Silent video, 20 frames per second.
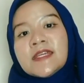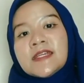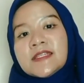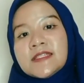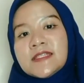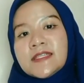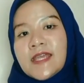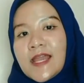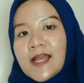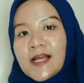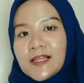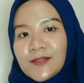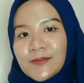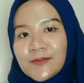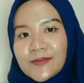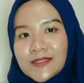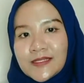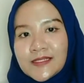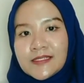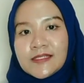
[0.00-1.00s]
the
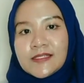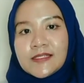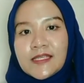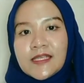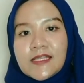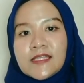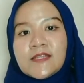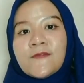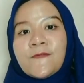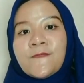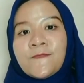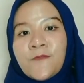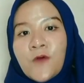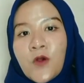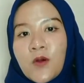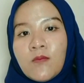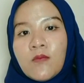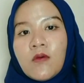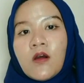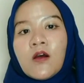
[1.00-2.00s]
elements in the
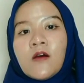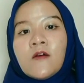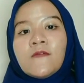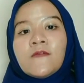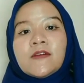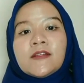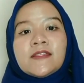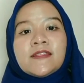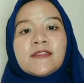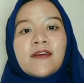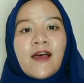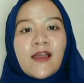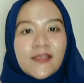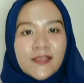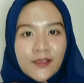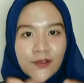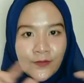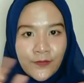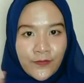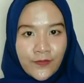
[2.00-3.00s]
form of a
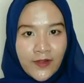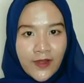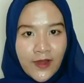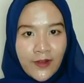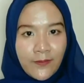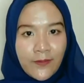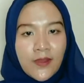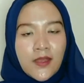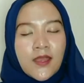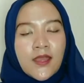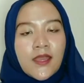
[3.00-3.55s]
diagram.